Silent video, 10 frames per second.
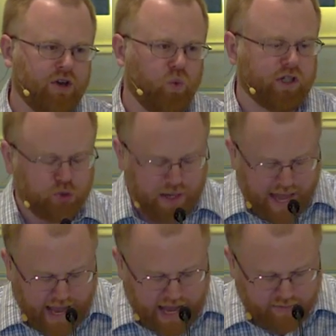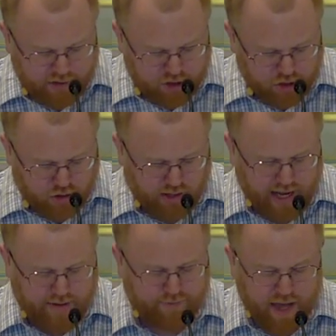once we have eternal
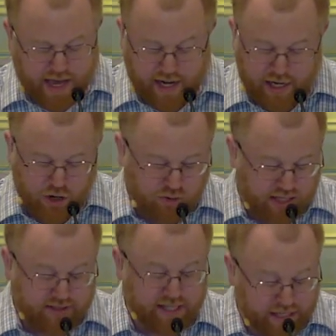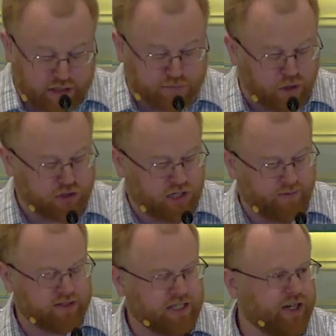life, and I know this is most of
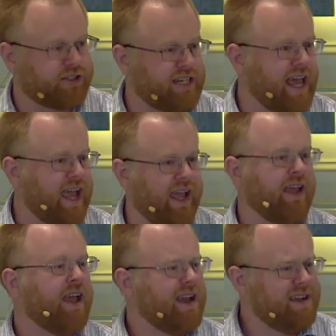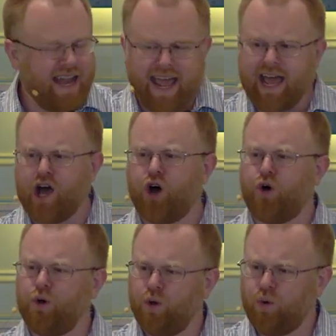us here today,
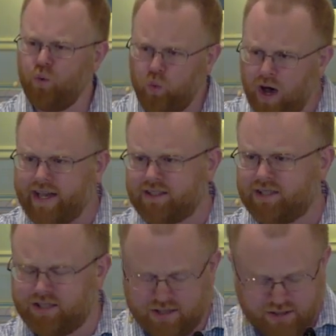now what?